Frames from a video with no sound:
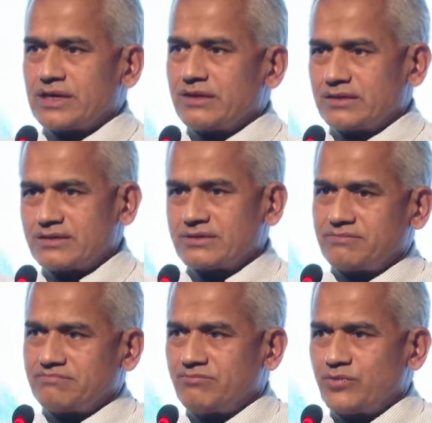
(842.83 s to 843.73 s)
cycles.
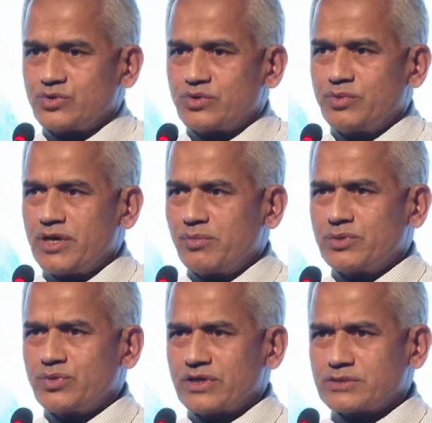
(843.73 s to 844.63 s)
You should be able
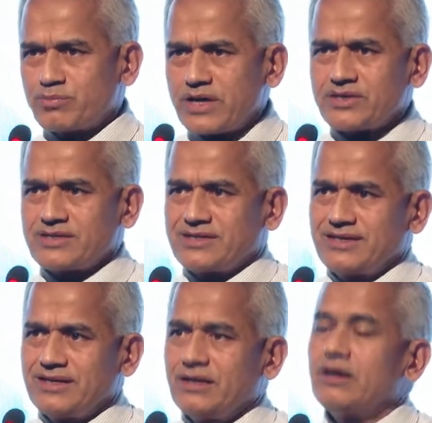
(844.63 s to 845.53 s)
to express,
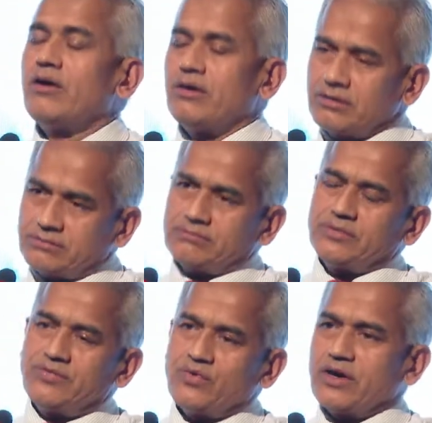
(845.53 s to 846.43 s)
or
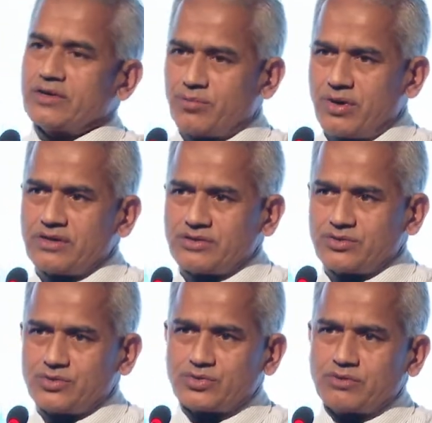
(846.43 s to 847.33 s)
if you are the boss,
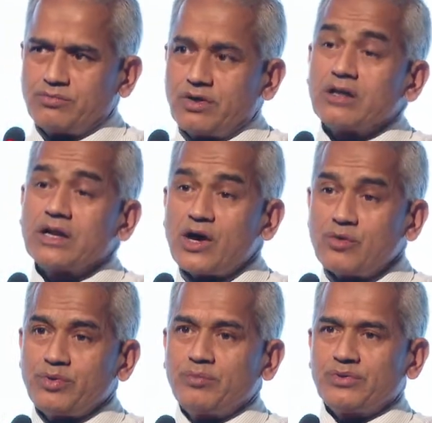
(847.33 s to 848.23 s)
you should
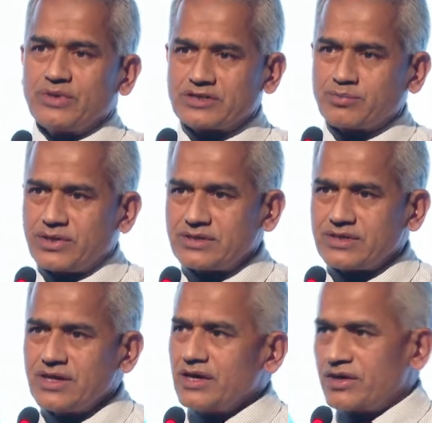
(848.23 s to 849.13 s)
allow people to express,
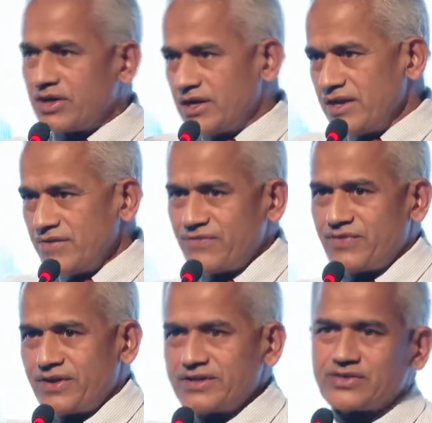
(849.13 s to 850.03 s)
relieve
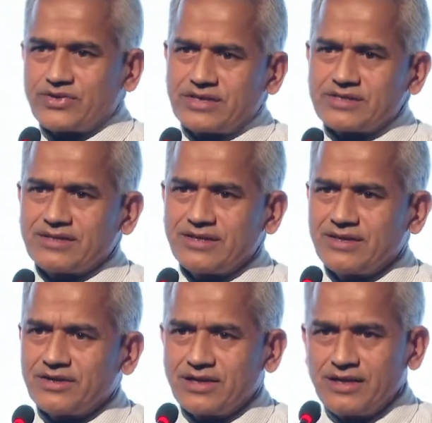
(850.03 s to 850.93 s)
their stress,
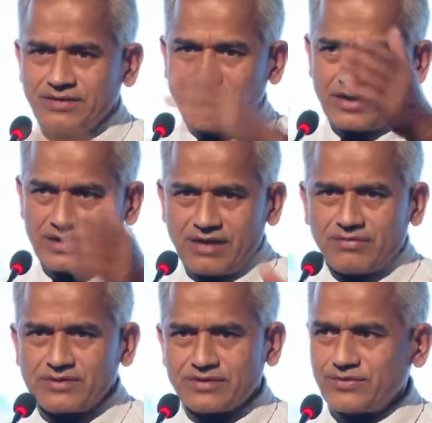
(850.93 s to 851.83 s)
relieve their
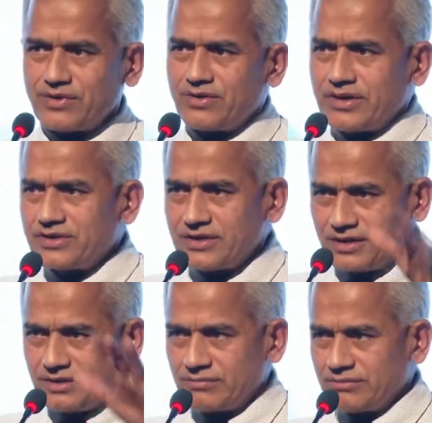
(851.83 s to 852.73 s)
levels of
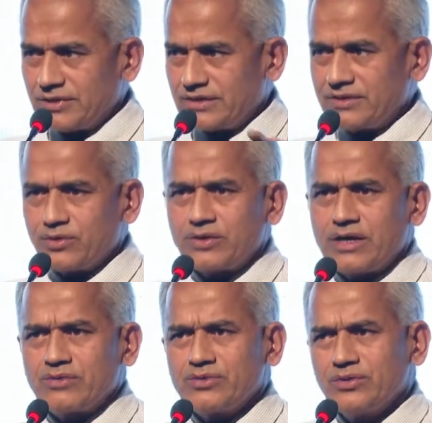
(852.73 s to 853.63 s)
noradrenaline, let it go
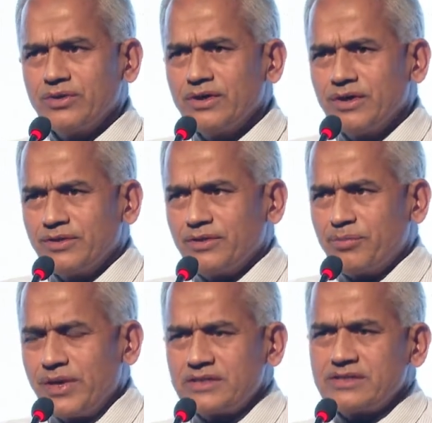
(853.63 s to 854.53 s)
down to the
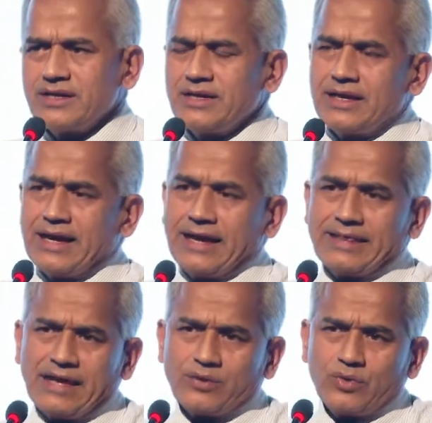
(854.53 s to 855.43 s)
base,
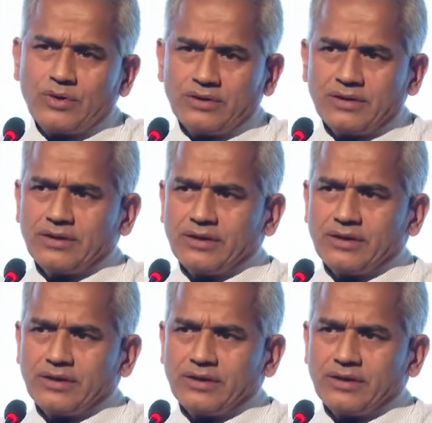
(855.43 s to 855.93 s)
and that will,